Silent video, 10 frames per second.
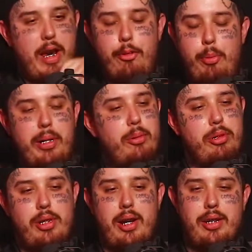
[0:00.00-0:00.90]
everybody
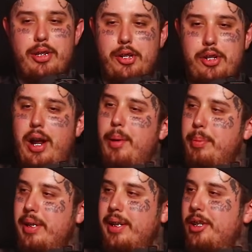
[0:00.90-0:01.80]
was kind of just
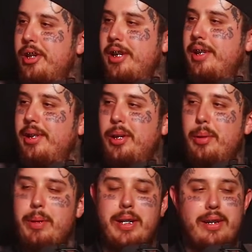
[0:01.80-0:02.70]
stopping and shit. You know what
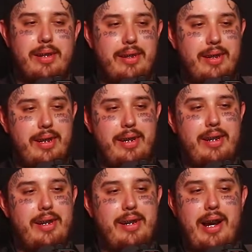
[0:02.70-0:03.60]
I mean?
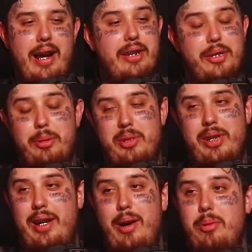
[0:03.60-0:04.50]
And I still was
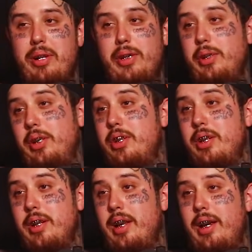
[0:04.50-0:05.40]
like, I want to do this
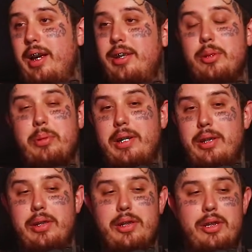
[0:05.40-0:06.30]
shit. Like I still want
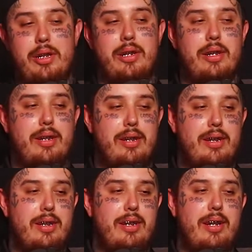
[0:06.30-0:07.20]
to do this shit.
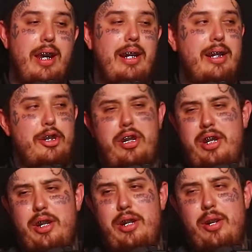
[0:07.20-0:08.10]
Mm. And cause
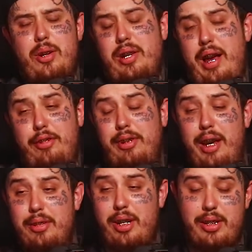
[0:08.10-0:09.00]
shit, you know, life
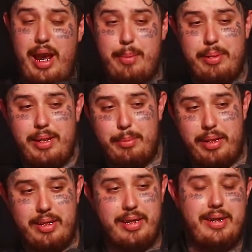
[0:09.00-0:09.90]
life starts happening,
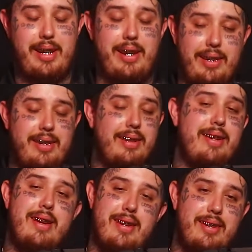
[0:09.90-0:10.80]
bro, and it's like,
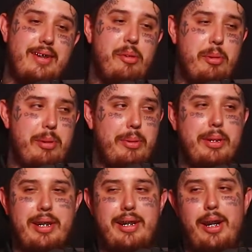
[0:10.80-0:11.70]
what are we
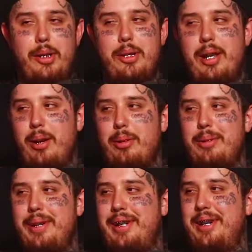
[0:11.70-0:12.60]
really gonna do? Like, what
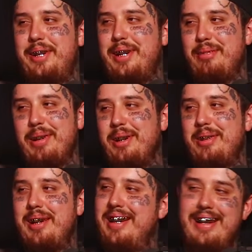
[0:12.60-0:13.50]
are we doing, bro?
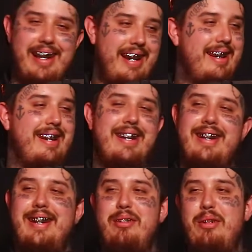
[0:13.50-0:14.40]
We're gonna yeah. like
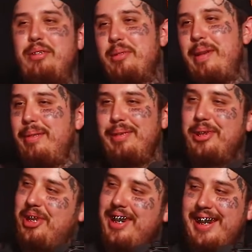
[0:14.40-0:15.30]
we finna make
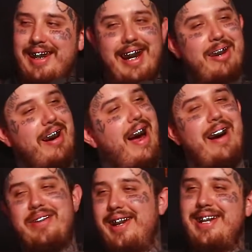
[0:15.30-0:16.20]
music and like
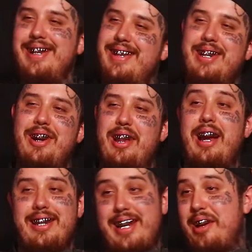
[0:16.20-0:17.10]
rap and just you know
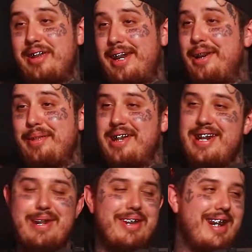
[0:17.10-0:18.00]
like it sounds dope and
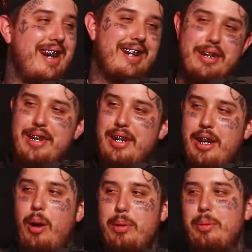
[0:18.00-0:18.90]
shit. Yeah, that's like, real.
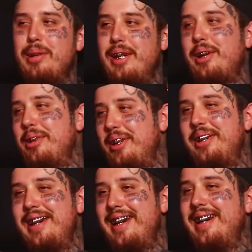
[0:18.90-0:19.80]
That's, are we that's, really that's gonna
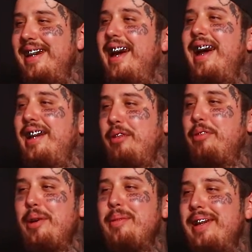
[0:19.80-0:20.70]
do it? yeah, you
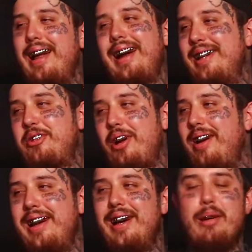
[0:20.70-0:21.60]
like, feel me? Like
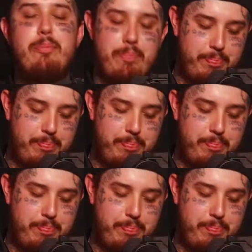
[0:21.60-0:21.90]
straight on. up.